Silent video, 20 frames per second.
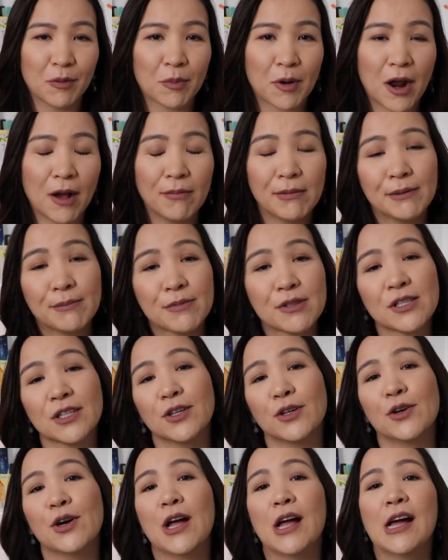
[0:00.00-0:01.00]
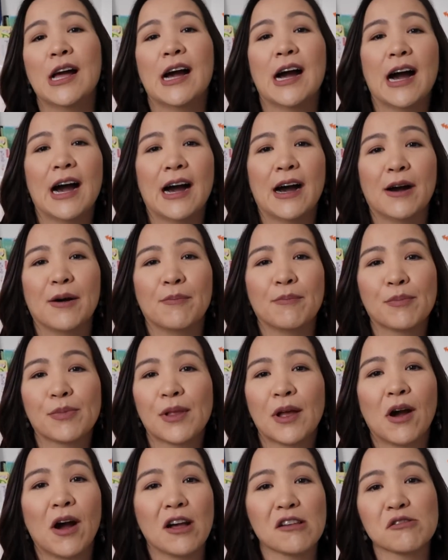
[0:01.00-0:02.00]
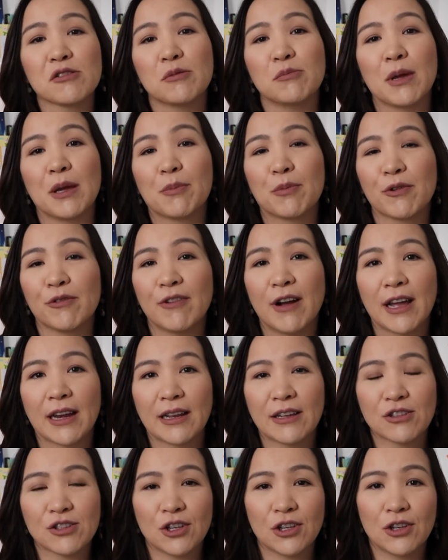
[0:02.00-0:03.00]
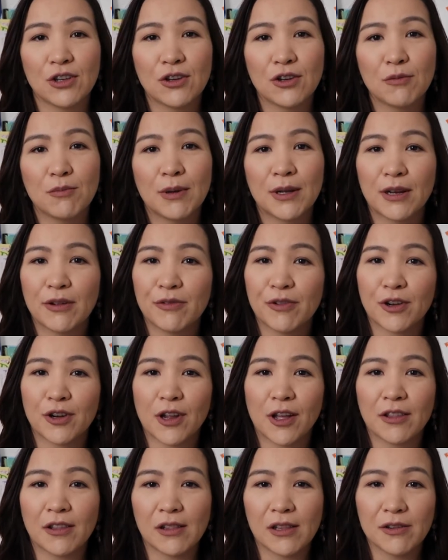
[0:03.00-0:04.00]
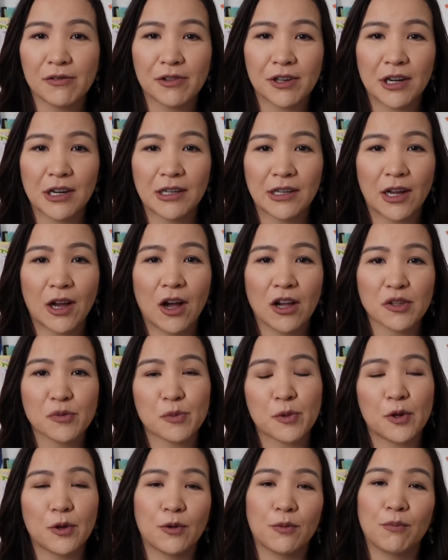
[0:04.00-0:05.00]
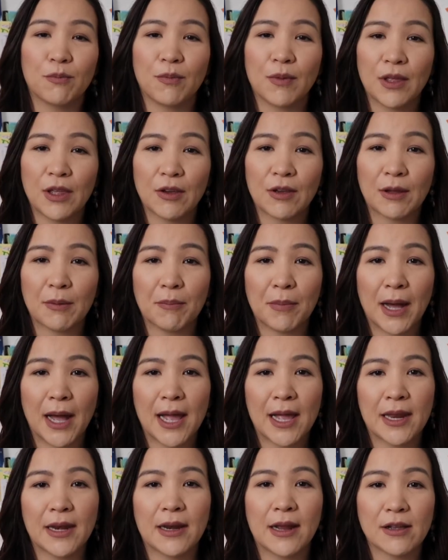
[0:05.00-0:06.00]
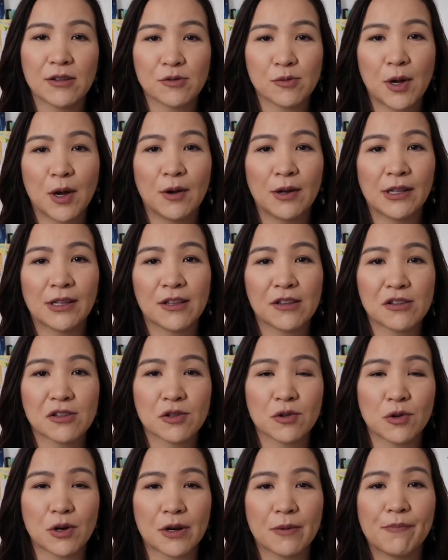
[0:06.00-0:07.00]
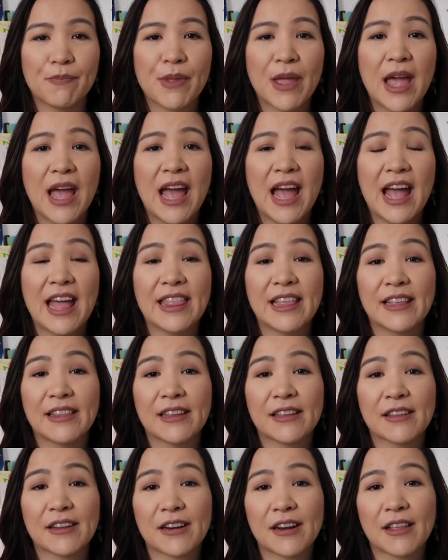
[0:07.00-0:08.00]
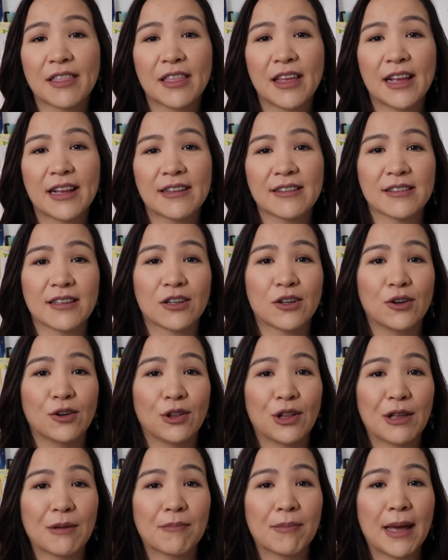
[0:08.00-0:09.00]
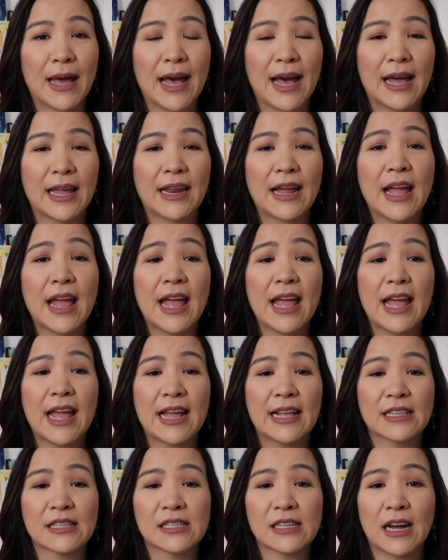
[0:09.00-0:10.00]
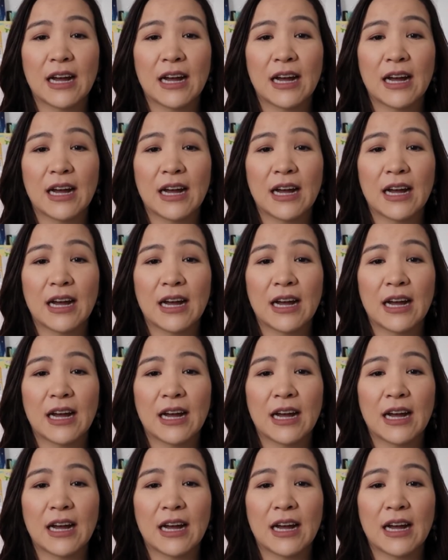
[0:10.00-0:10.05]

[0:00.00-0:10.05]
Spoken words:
the problem. So the hospital may provide it to you, but if you're not delivering in the hospital, you can buy it as well in the store. And then the third thing is the cooling pad. It's